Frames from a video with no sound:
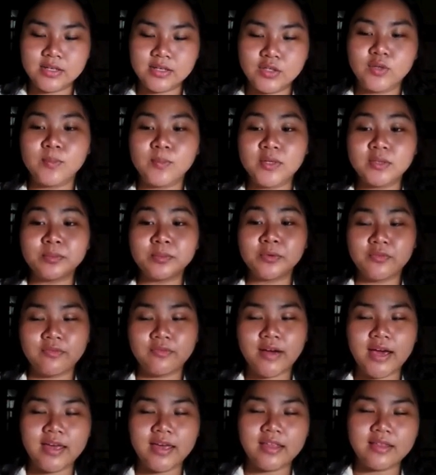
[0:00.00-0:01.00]
You must
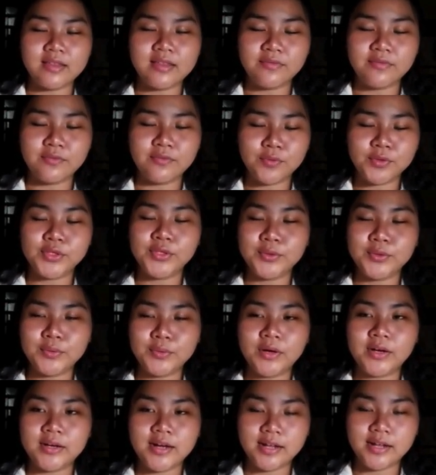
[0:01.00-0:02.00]
provide the full
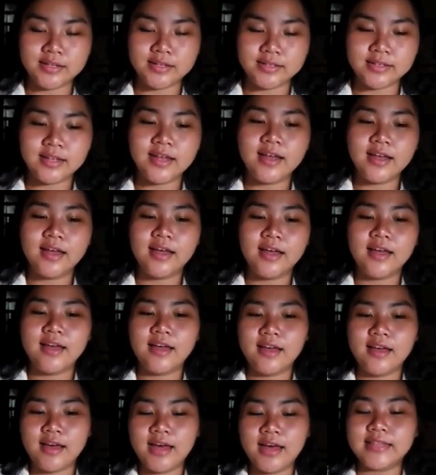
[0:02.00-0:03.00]
URL
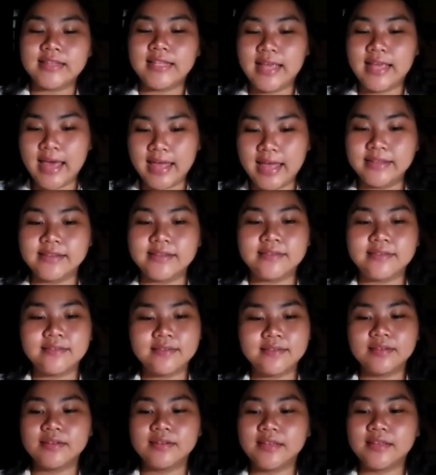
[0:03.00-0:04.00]
at the end.
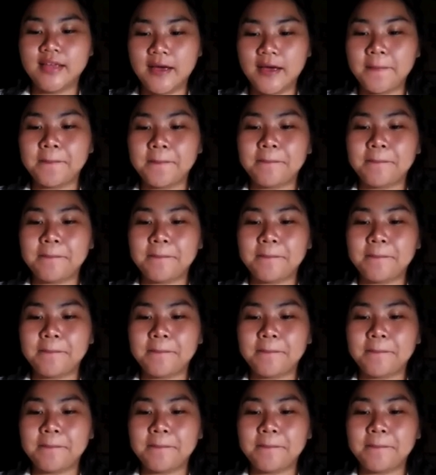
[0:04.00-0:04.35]
Yeah.